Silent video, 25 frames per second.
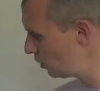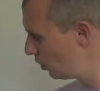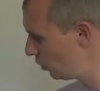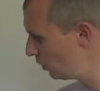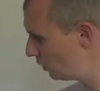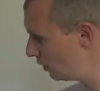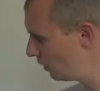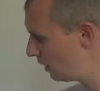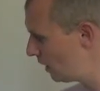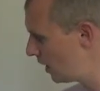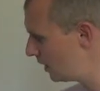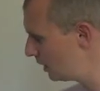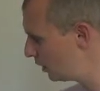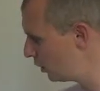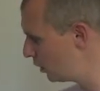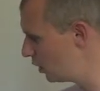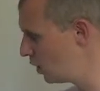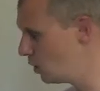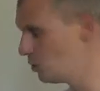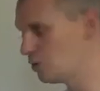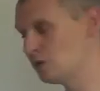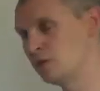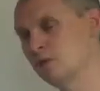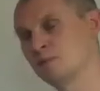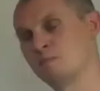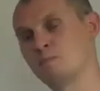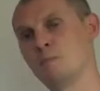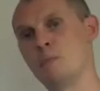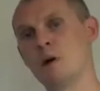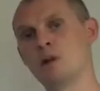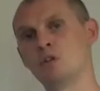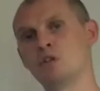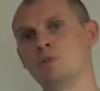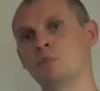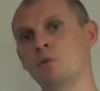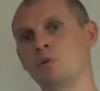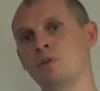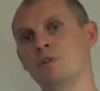the online coaching is
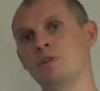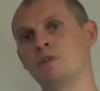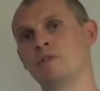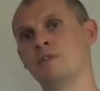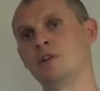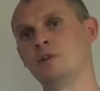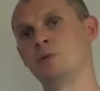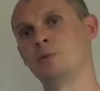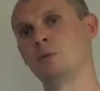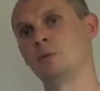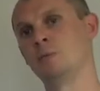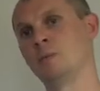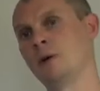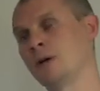much more individual